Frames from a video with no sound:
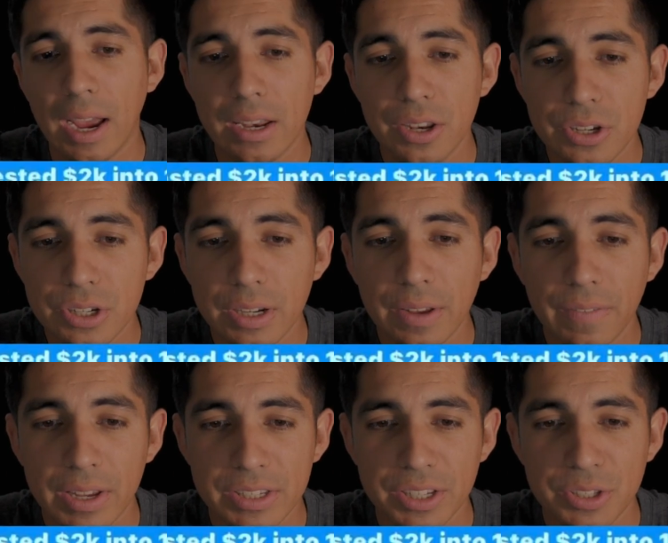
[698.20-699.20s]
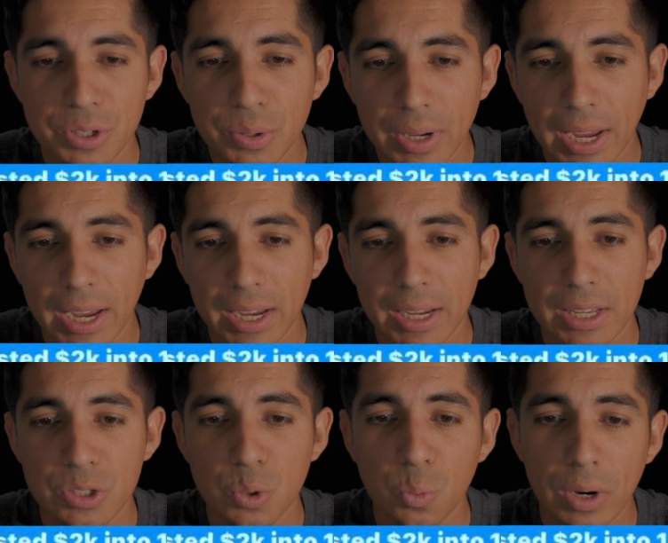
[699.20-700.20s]
I initially invested 2K
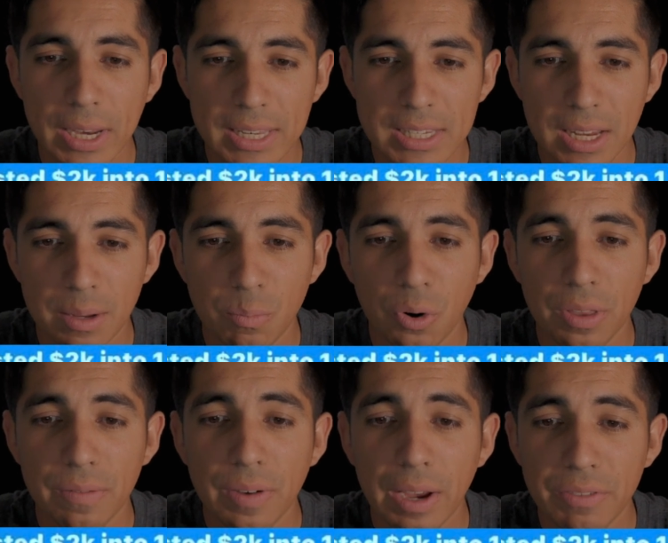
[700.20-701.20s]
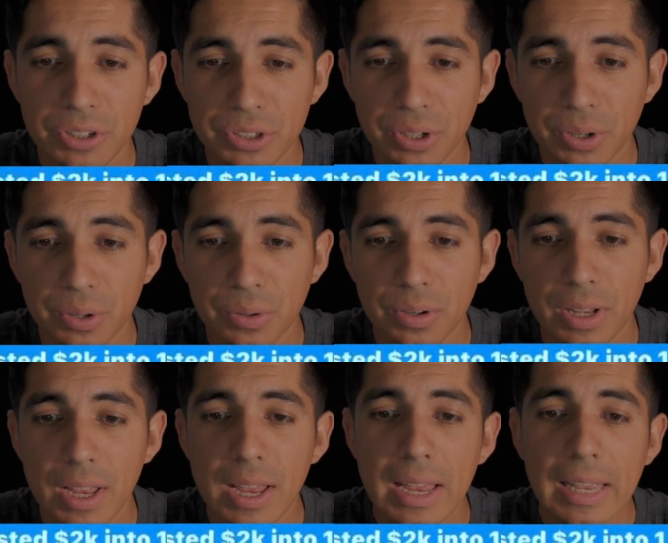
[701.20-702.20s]
into one ATM more than five years ago.
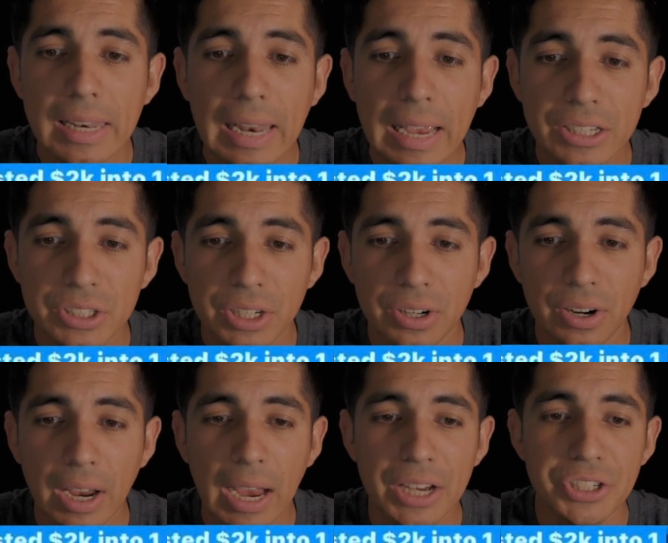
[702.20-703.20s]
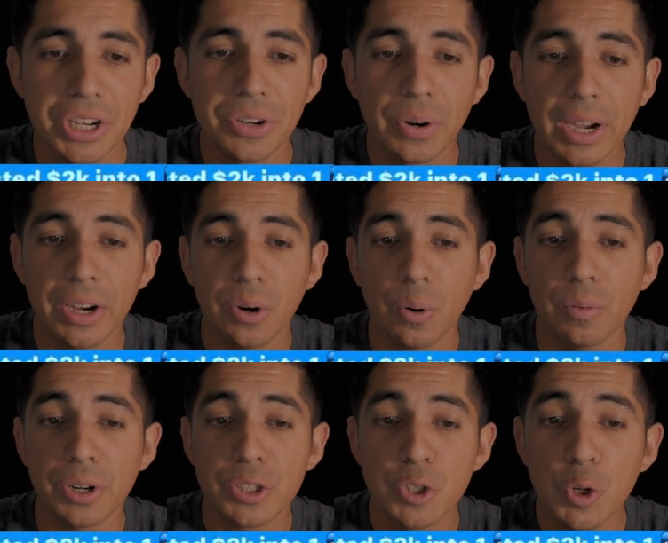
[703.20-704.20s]
Last year, I generated
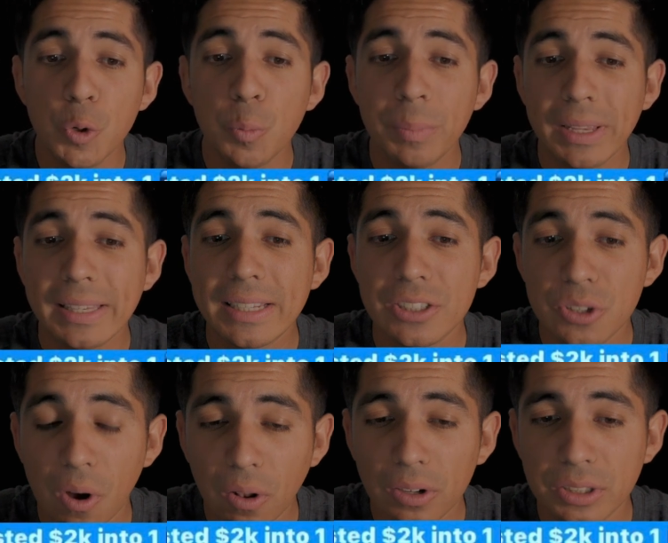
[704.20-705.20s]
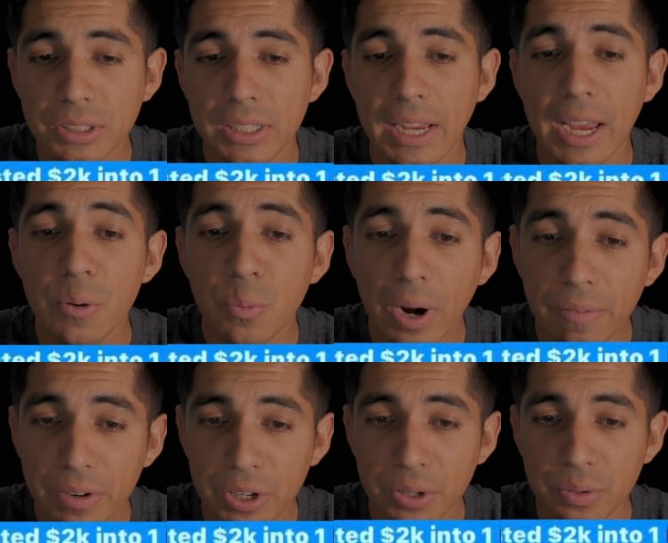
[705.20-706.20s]
over $2 million in
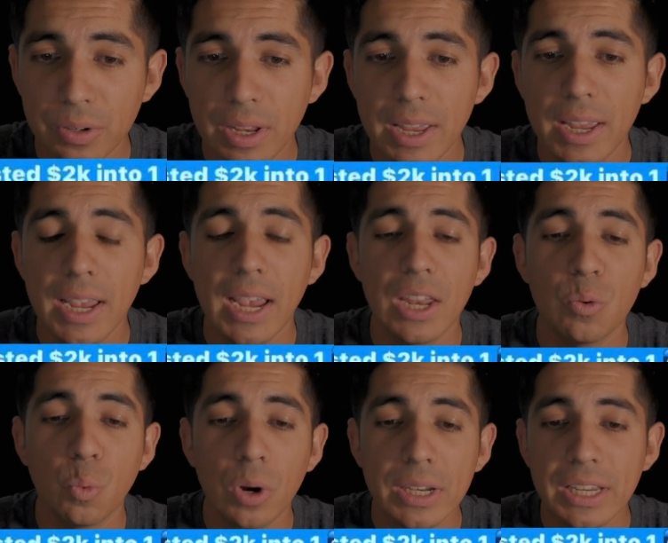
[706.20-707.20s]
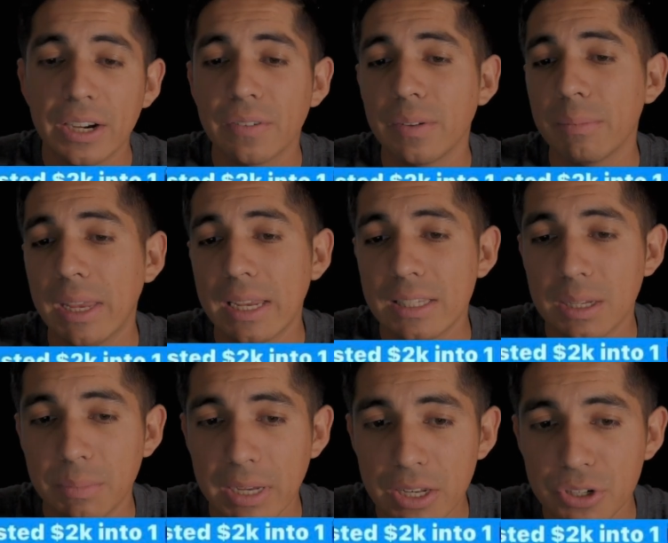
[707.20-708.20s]
revenue and one year from the
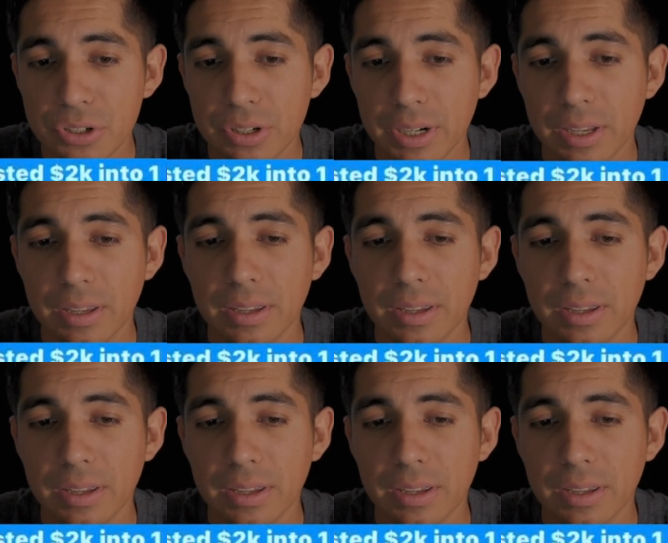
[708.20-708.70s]
ATM industry.